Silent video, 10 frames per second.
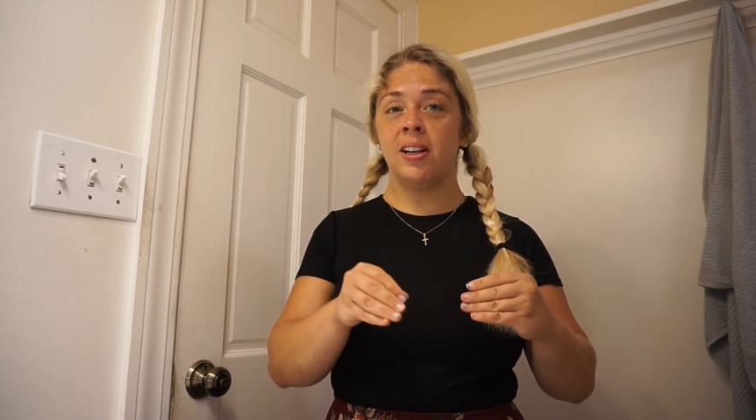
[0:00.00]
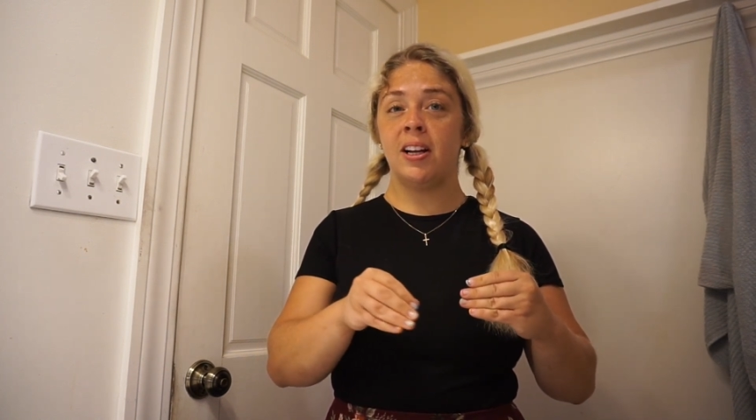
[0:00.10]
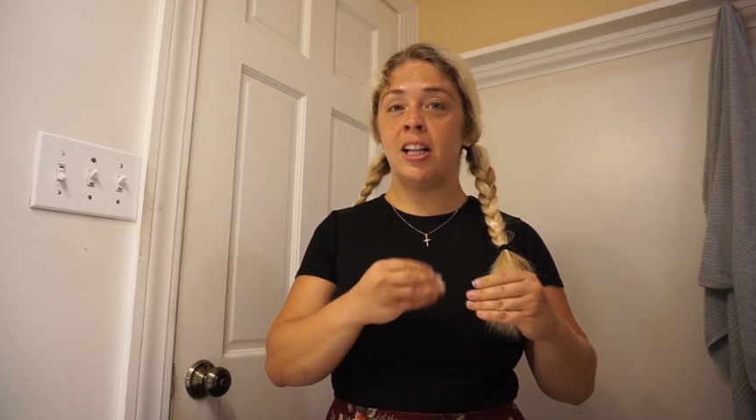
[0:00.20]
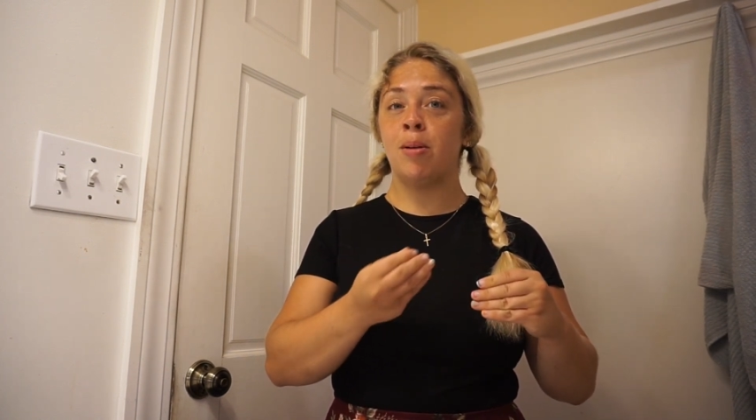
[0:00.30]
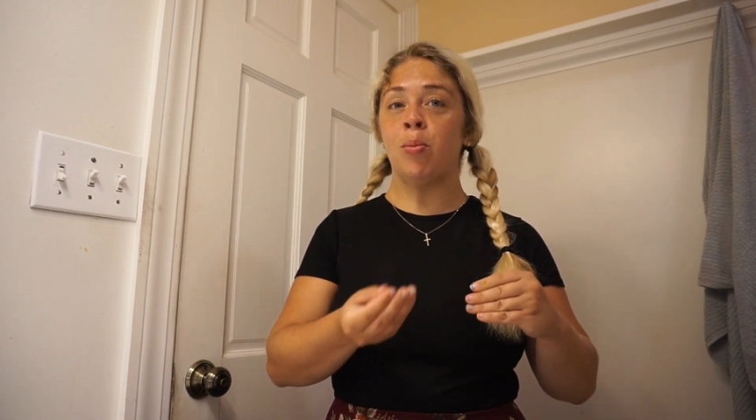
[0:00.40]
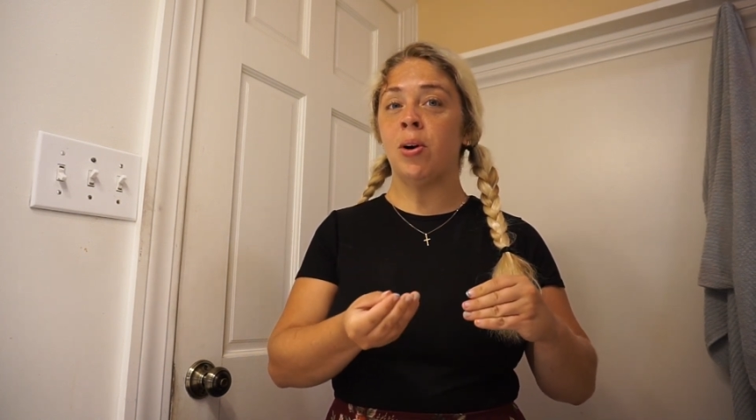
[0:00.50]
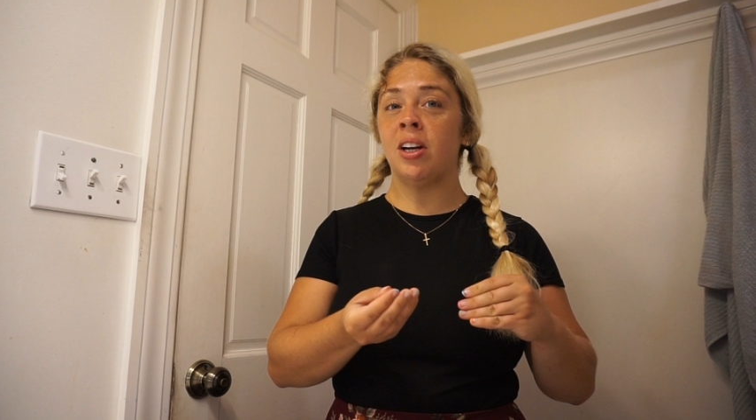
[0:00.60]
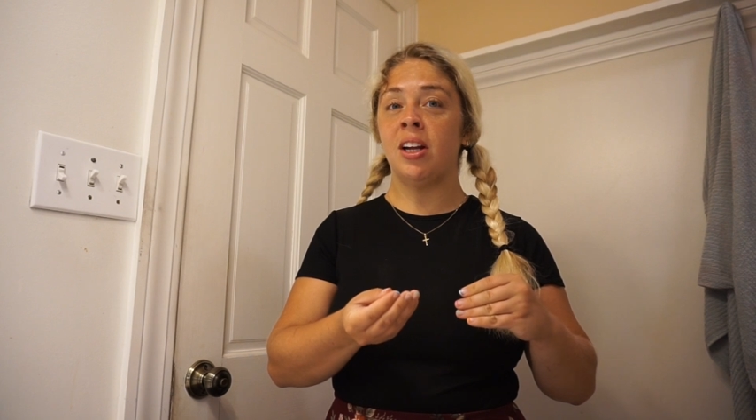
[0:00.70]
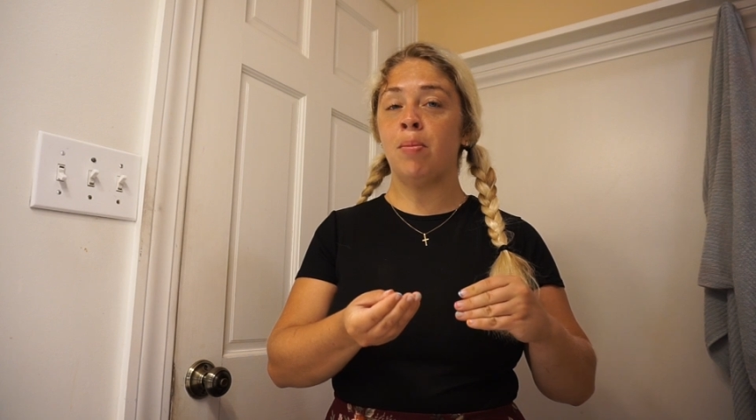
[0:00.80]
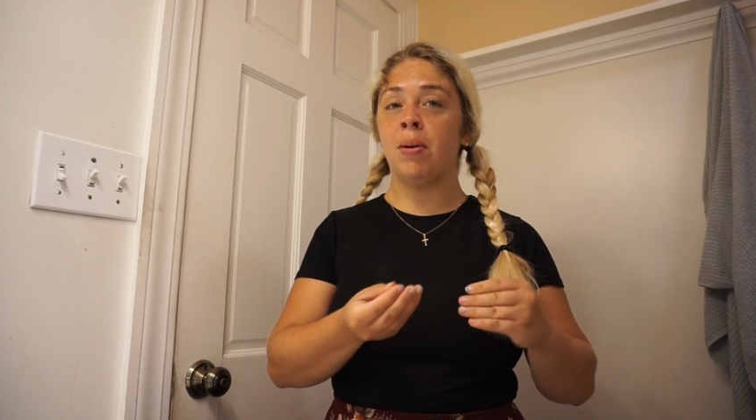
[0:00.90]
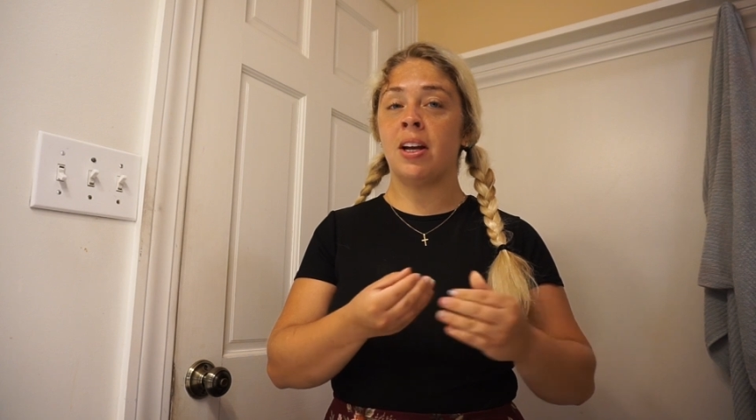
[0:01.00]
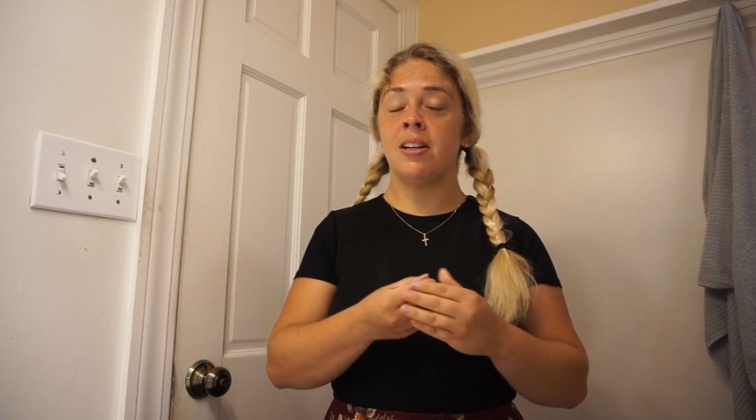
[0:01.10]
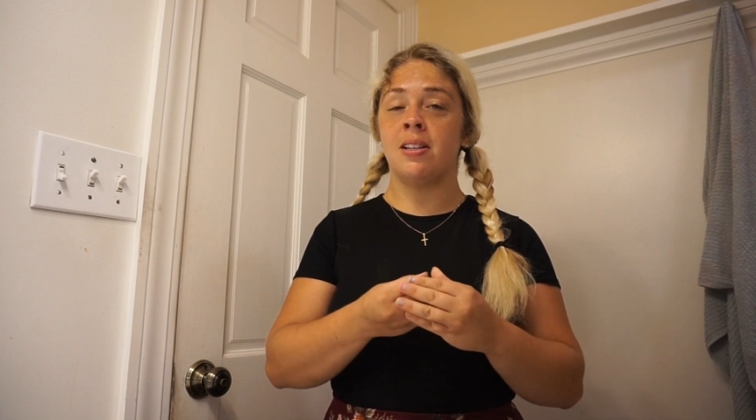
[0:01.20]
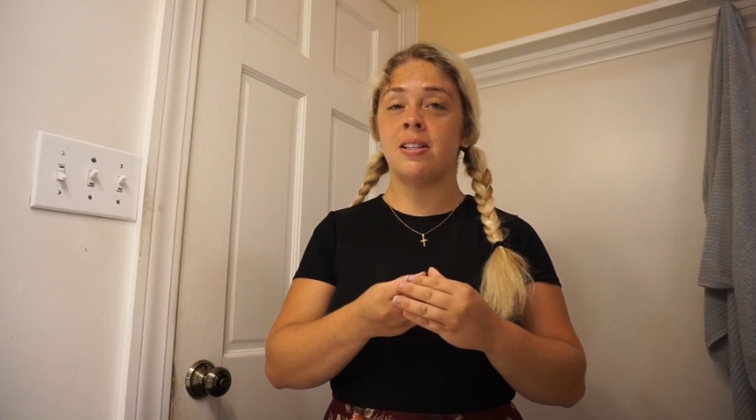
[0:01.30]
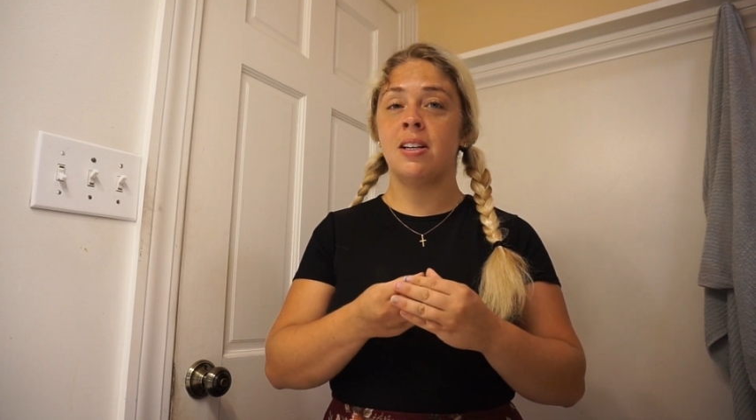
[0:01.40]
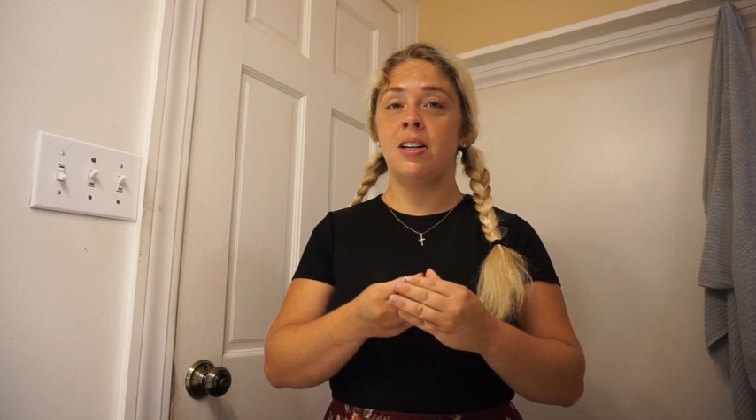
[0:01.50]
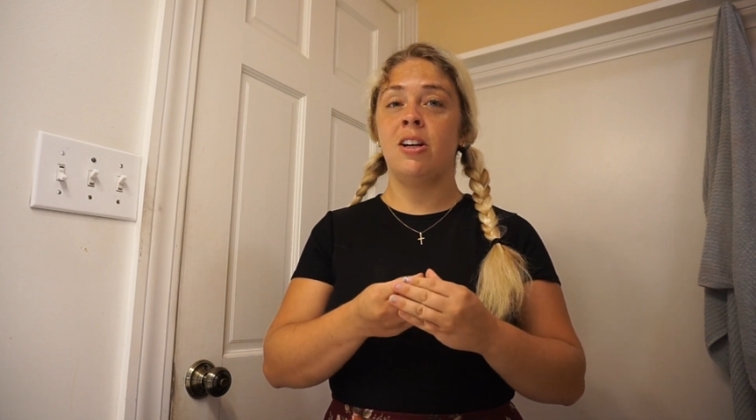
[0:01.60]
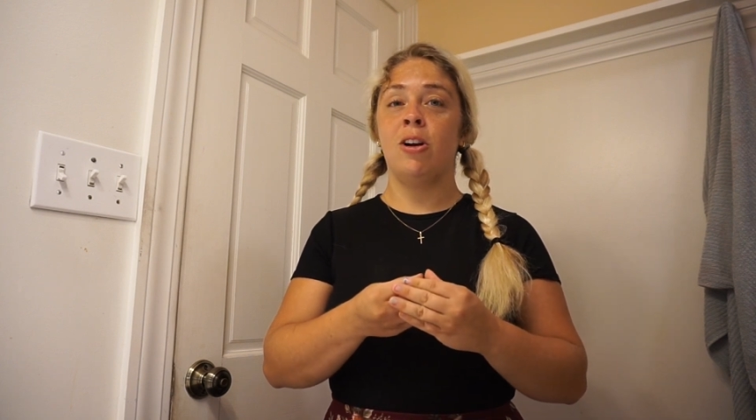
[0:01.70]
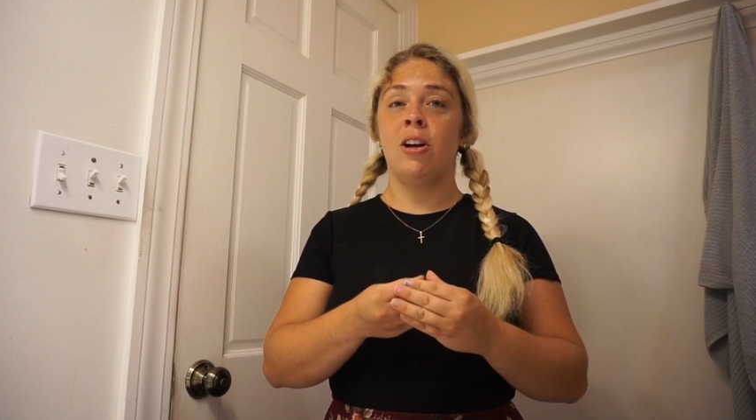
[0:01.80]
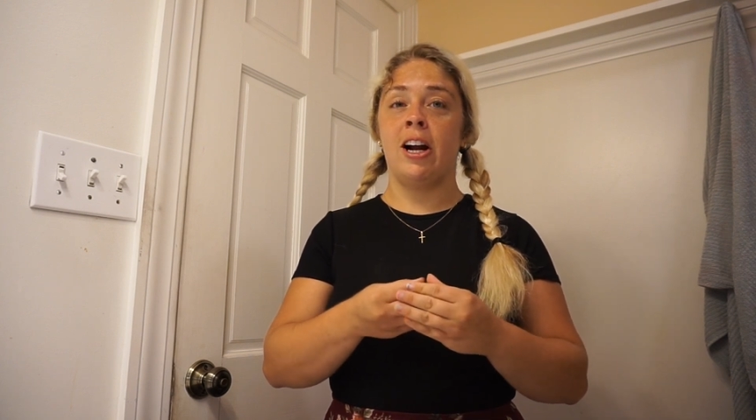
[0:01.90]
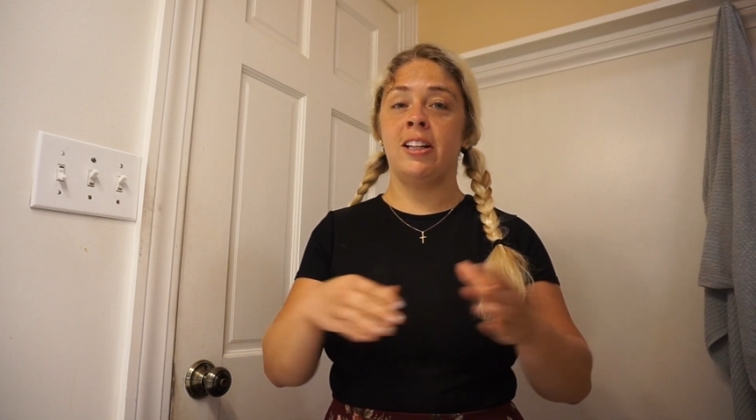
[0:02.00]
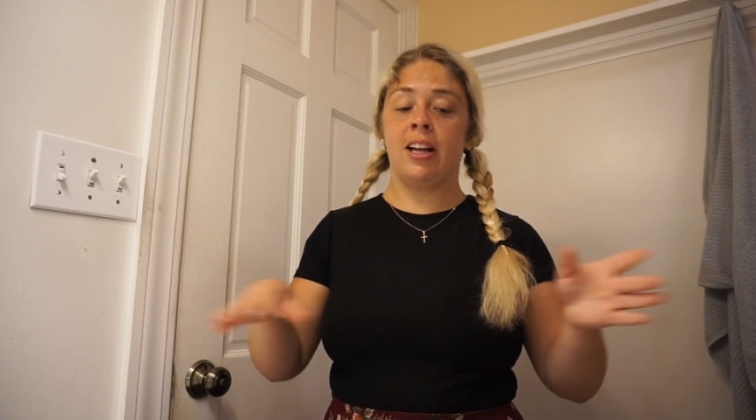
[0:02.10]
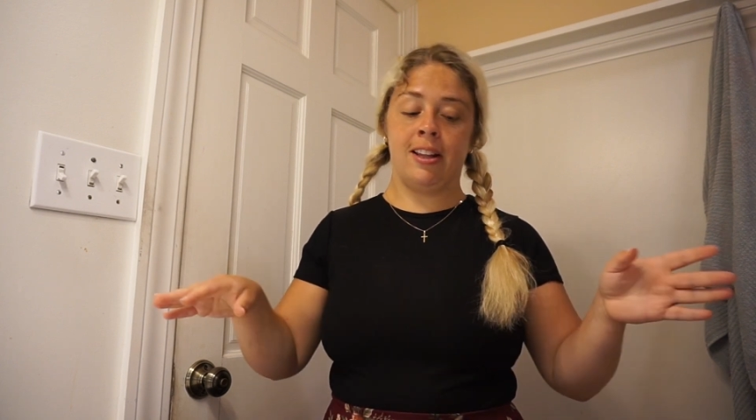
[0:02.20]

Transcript: in the morning, because at the